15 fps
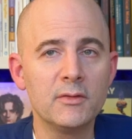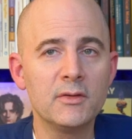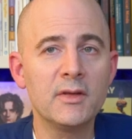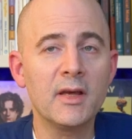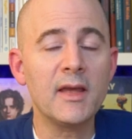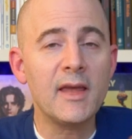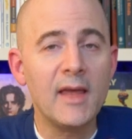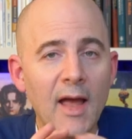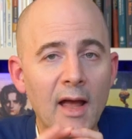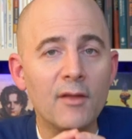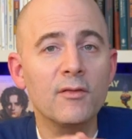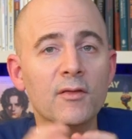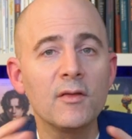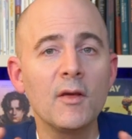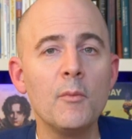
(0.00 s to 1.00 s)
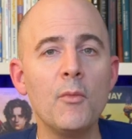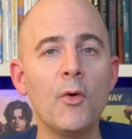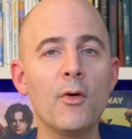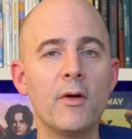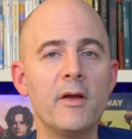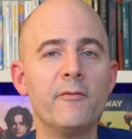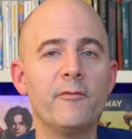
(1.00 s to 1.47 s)
to get some
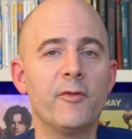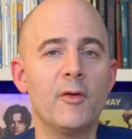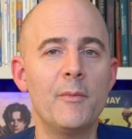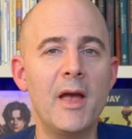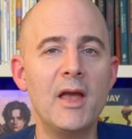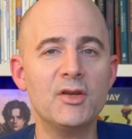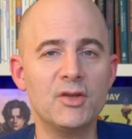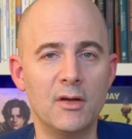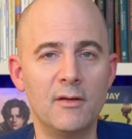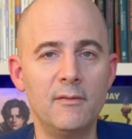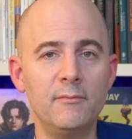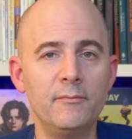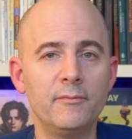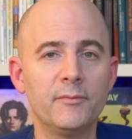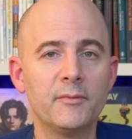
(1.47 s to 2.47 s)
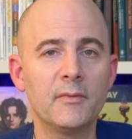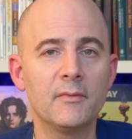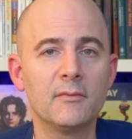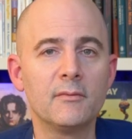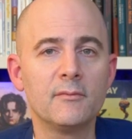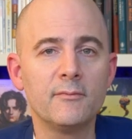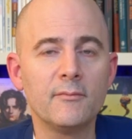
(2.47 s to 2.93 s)
more information
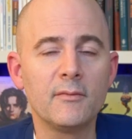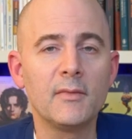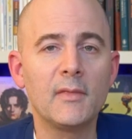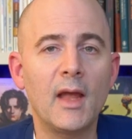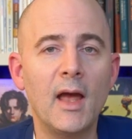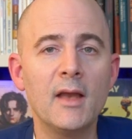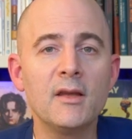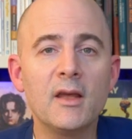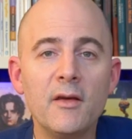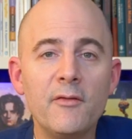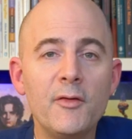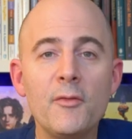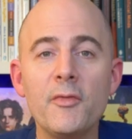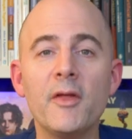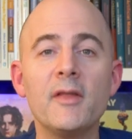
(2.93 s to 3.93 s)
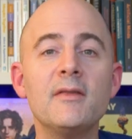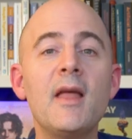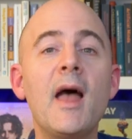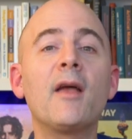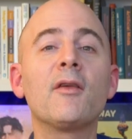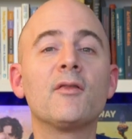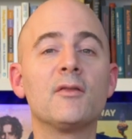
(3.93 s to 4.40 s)
and give you the
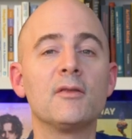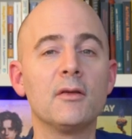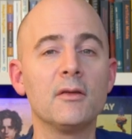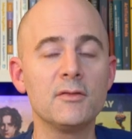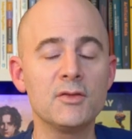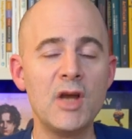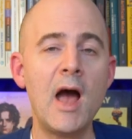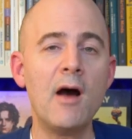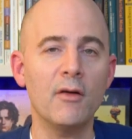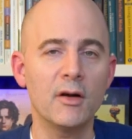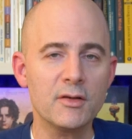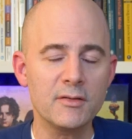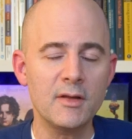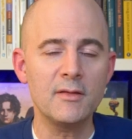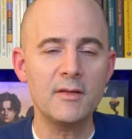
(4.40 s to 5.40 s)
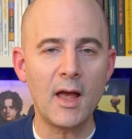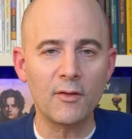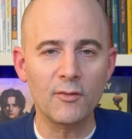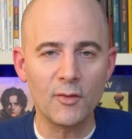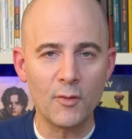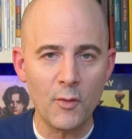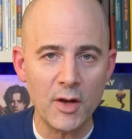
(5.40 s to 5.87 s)
next challenge, the
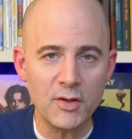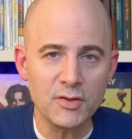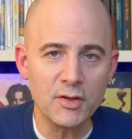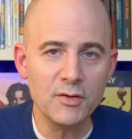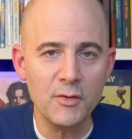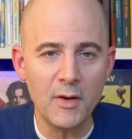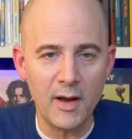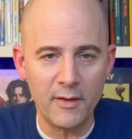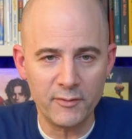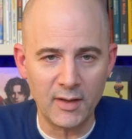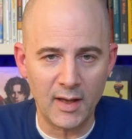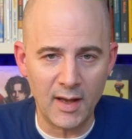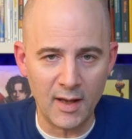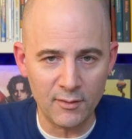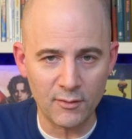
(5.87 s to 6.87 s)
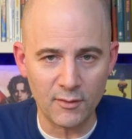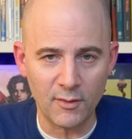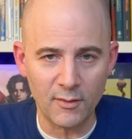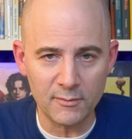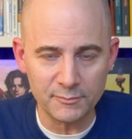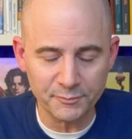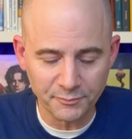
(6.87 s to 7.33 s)
next question you have to answer.